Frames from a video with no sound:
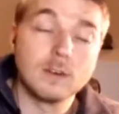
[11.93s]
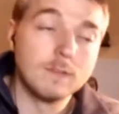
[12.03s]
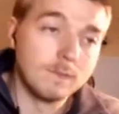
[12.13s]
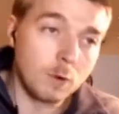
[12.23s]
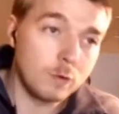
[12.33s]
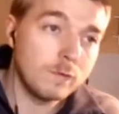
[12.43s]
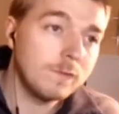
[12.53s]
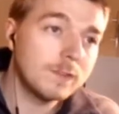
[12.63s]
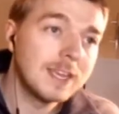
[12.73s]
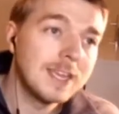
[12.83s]

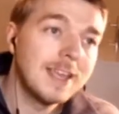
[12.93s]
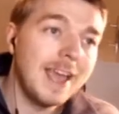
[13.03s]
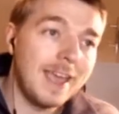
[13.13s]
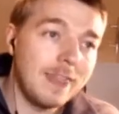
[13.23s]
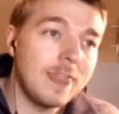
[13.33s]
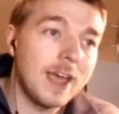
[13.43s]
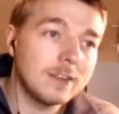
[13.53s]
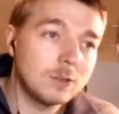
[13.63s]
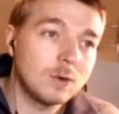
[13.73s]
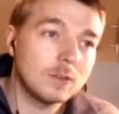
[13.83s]
involved in
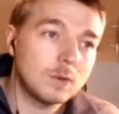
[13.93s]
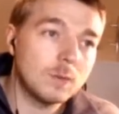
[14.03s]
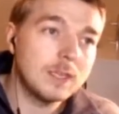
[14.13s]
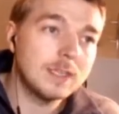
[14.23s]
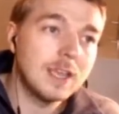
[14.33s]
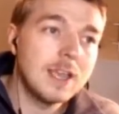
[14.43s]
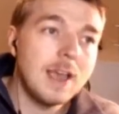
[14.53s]
that short squeeze.